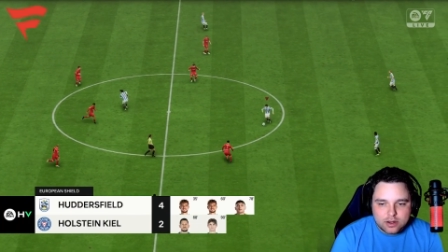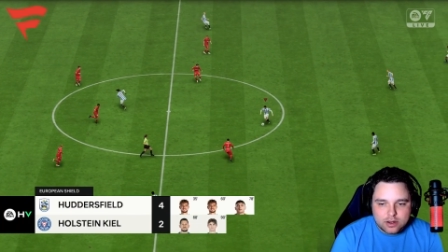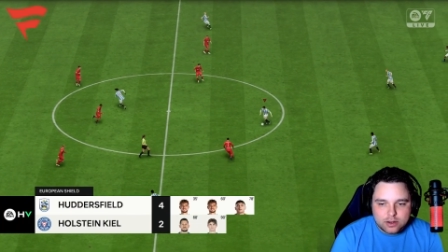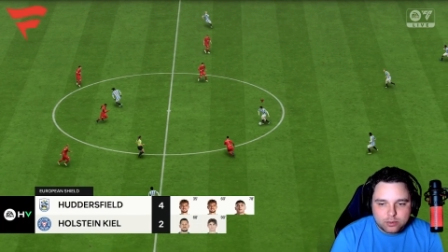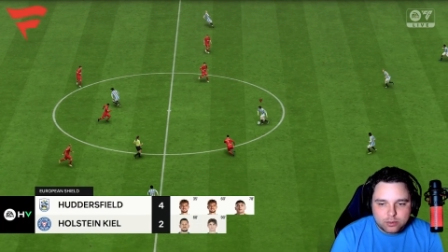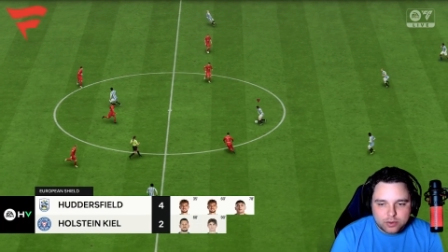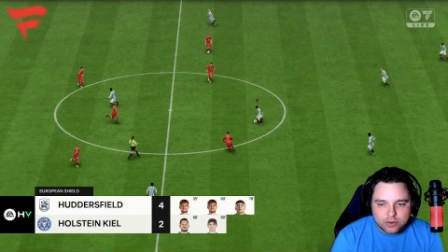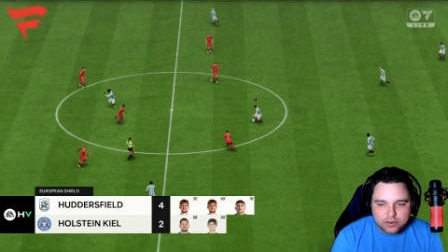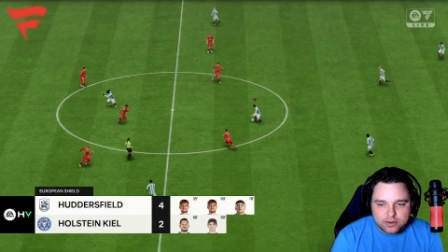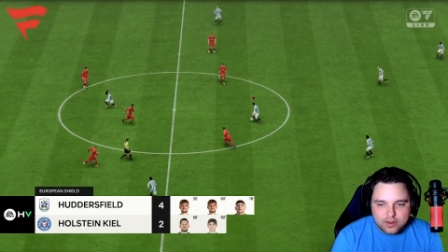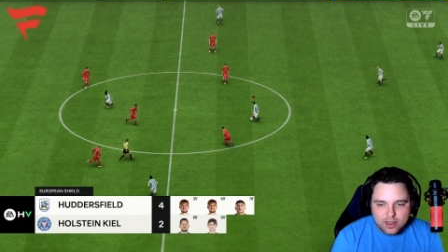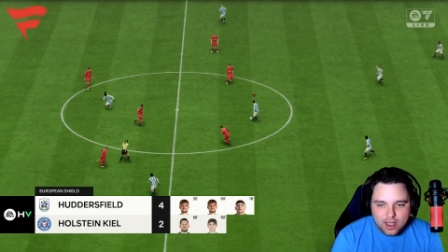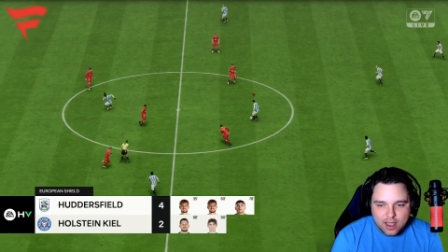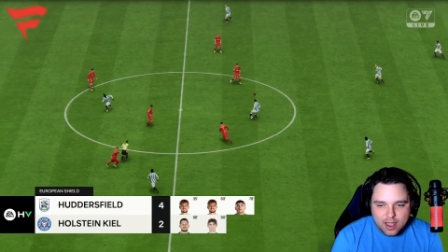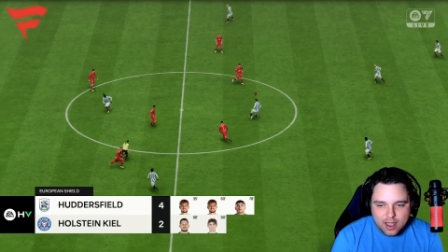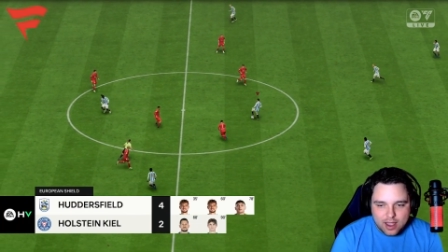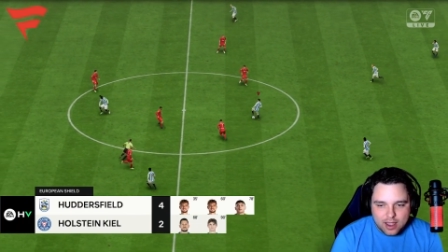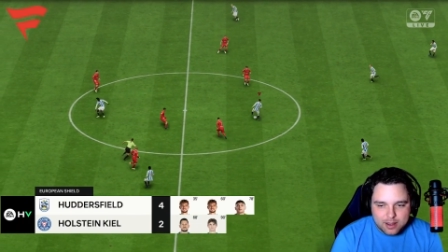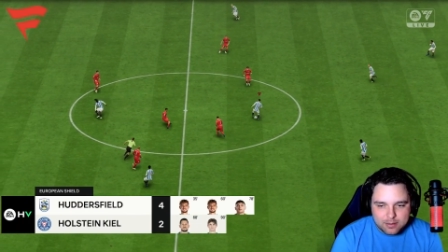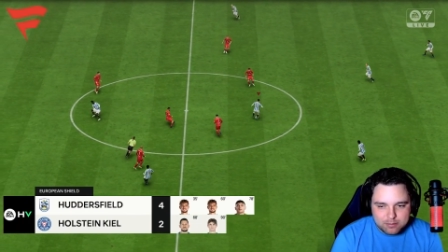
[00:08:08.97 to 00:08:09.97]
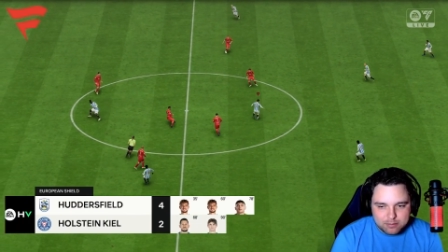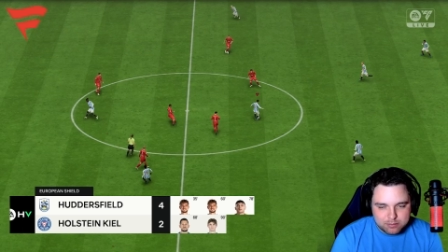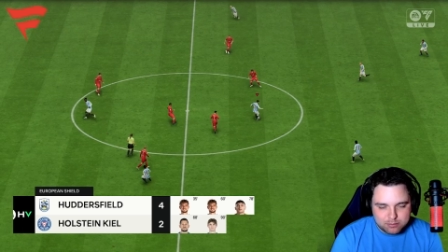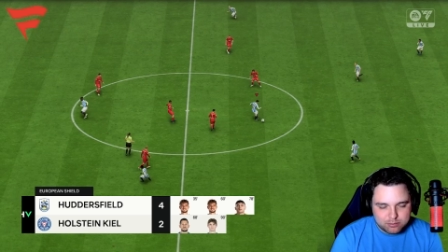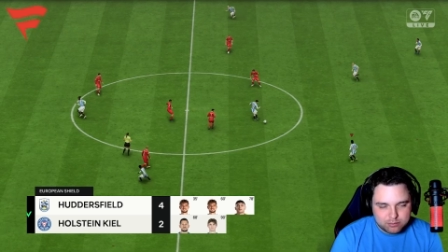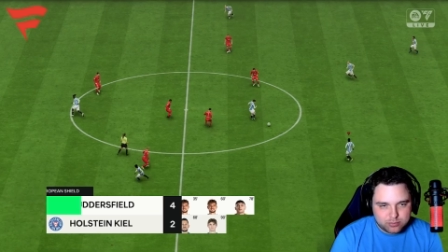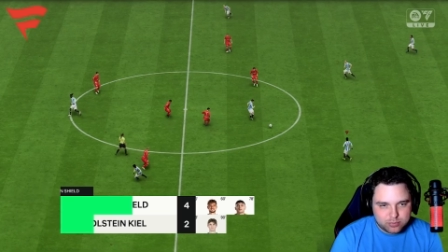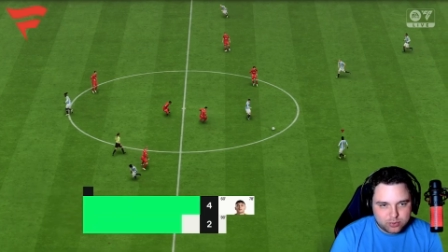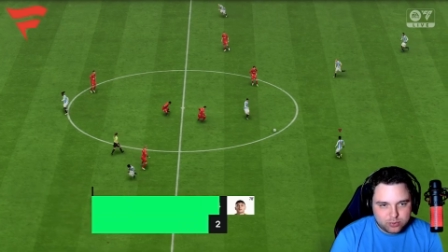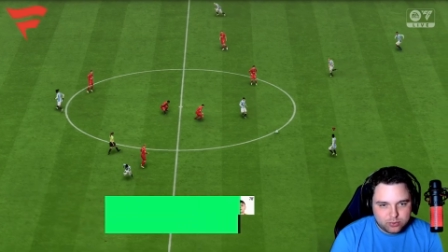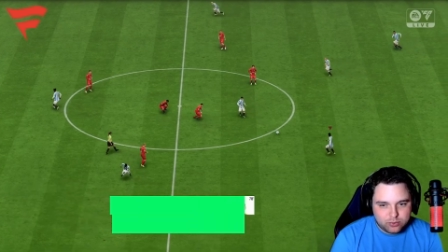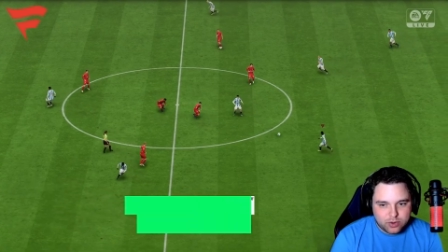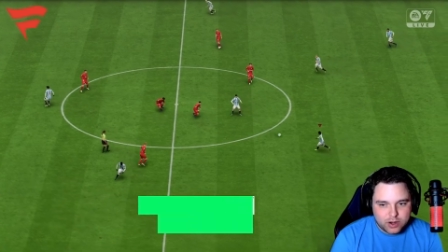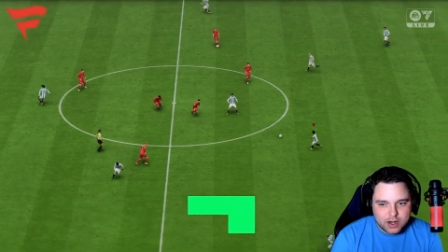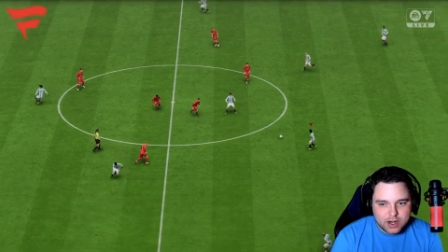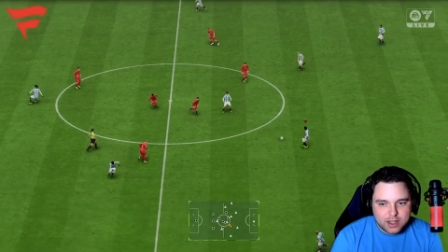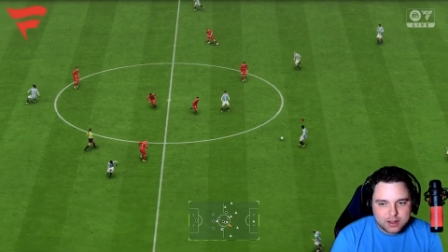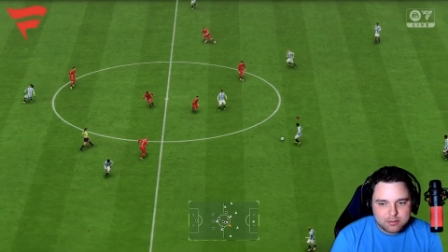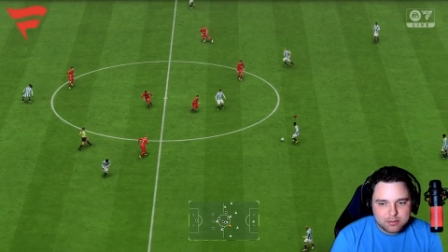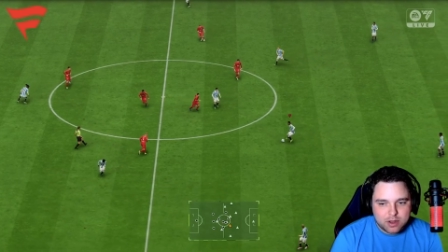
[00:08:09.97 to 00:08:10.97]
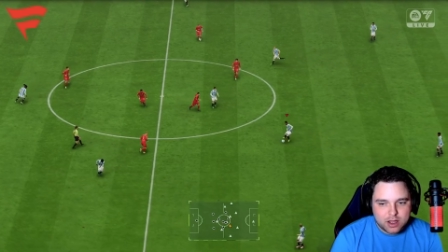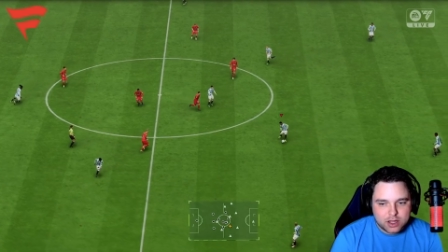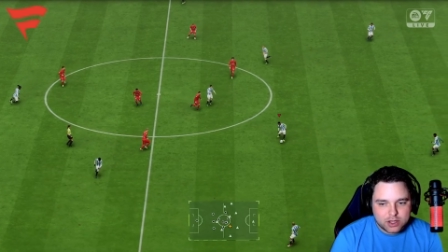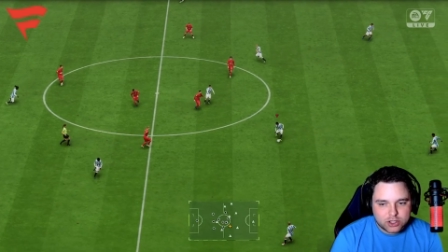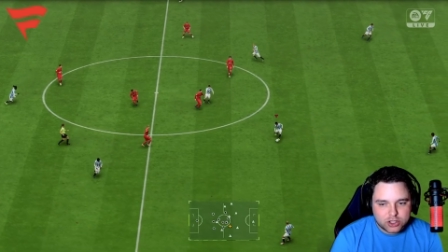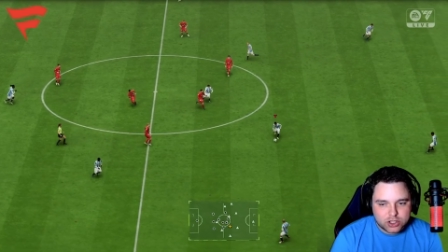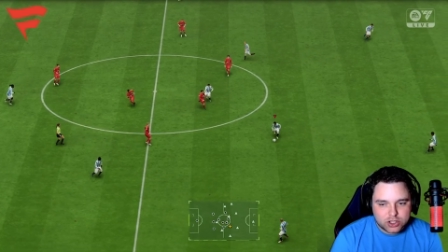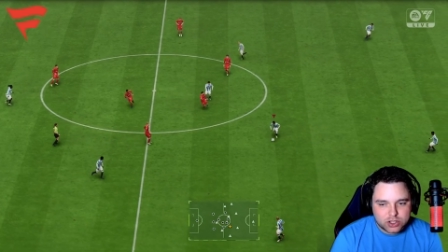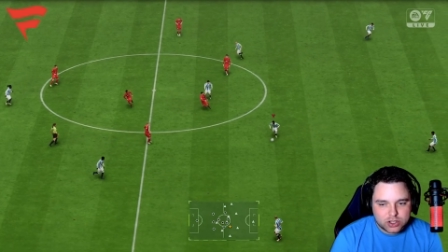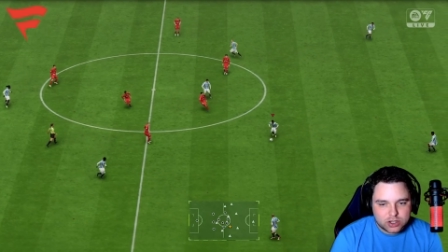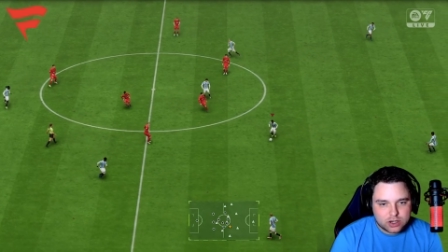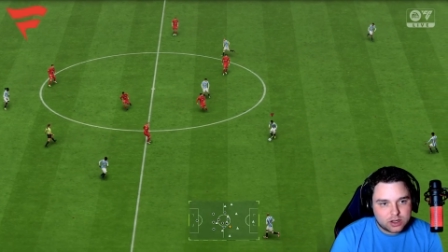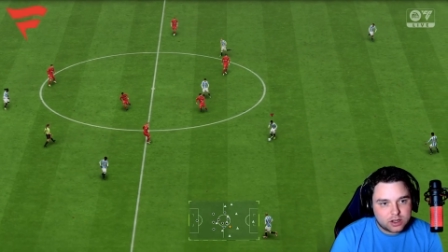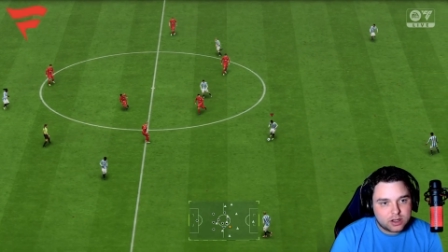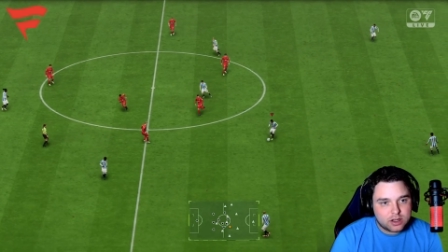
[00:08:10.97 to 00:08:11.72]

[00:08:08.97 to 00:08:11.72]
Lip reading: with time pretty much.